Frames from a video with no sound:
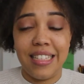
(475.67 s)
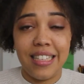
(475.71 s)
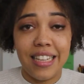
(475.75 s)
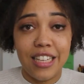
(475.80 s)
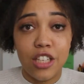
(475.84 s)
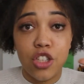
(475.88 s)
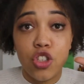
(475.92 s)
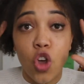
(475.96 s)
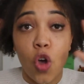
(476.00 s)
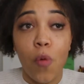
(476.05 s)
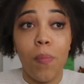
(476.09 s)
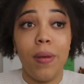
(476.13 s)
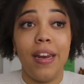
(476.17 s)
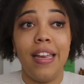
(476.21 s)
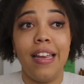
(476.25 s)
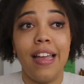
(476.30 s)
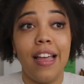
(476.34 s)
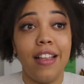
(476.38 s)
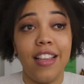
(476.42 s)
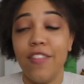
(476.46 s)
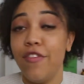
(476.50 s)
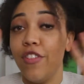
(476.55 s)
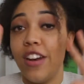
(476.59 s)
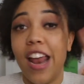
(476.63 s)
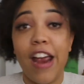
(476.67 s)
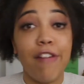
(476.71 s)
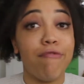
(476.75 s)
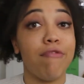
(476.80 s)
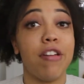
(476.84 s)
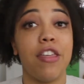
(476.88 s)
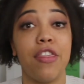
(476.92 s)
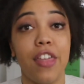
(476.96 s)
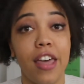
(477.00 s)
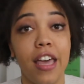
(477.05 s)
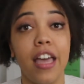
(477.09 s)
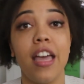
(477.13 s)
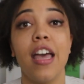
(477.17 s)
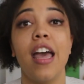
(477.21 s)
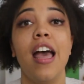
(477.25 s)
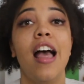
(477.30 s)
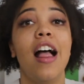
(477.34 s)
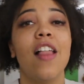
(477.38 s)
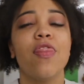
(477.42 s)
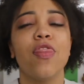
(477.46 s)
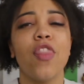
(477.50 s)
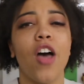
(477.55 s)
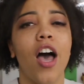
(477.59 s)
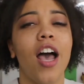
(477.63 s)
There's so many different everything
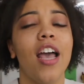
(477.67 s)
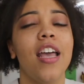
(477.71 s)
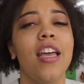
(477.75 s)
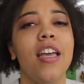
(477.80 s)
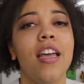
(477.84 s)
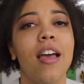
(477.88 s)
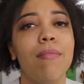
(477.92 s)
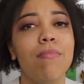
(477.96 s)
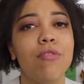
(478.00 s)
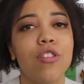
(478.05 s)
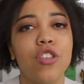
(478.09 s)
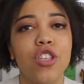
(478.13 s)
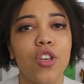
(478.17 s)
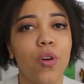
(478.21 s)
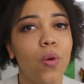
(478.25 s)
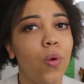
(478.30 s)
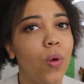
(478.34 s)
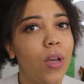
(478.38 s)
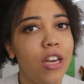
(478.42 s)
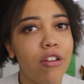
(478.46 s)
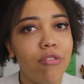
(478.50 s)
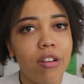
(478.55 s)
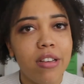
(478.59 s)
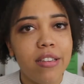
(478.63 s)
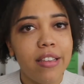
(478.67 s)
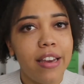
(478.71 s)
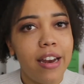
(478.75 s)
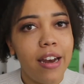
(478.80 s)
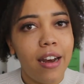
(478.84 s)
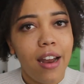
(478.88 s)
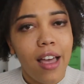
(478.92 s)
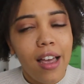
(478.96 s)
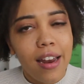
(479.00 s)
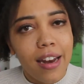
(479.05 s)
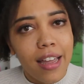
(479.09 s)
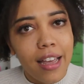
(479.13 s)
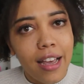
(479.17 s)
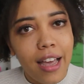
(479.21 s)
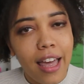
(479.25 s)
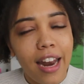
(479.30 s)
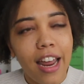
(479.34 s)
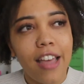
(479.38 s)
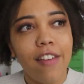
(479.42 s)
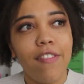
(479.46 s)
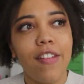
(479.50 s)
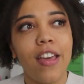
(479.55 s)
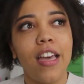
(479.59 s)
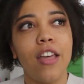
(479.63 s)
that I am so interested in learning. And
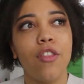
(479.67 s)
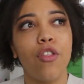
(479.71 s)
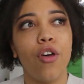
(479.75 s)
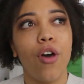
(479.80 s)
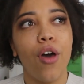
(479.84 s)
I think the